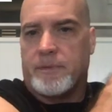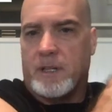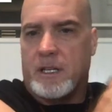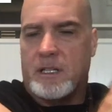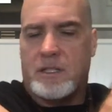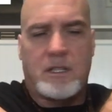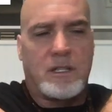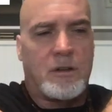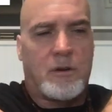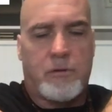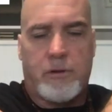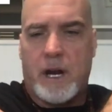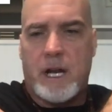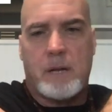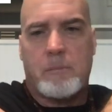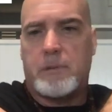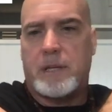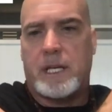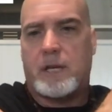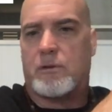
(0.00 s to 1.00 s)
It's
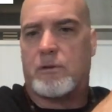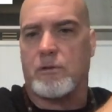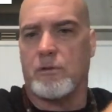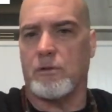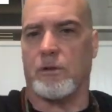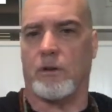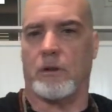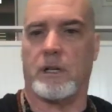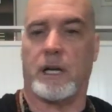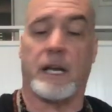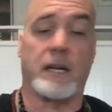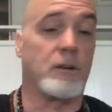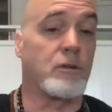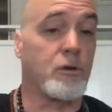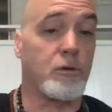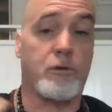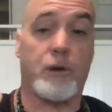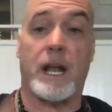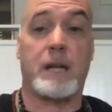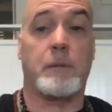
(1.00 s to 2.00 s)
incredibly cruel,
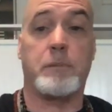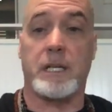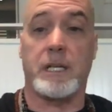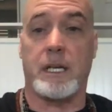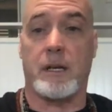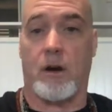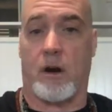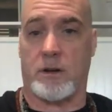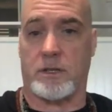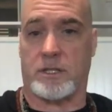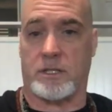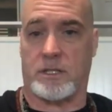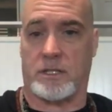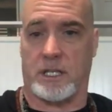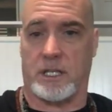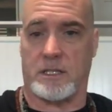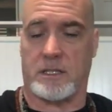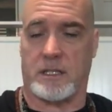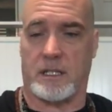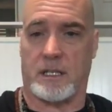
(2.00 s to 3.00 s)
incredibly
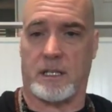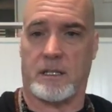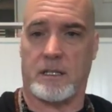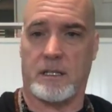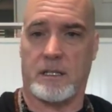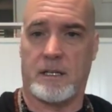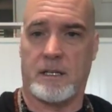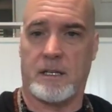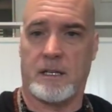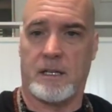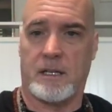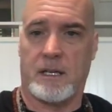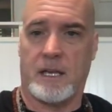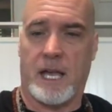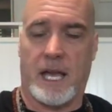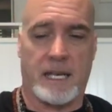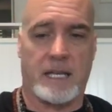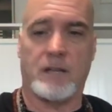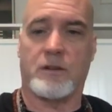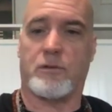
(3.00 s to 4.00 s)
narcissistic,
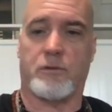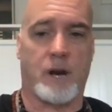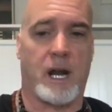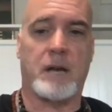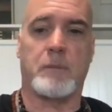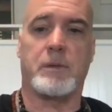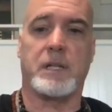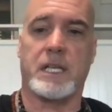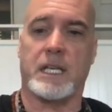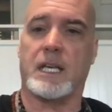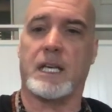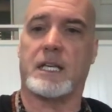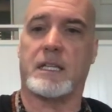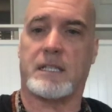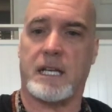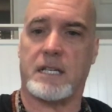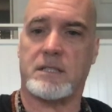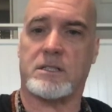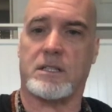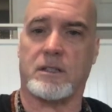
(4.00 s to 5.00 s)
and incredibly
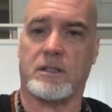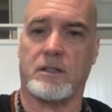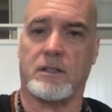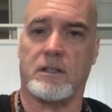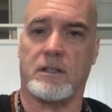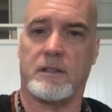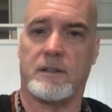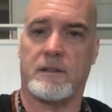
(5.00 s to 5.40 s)
egotistical,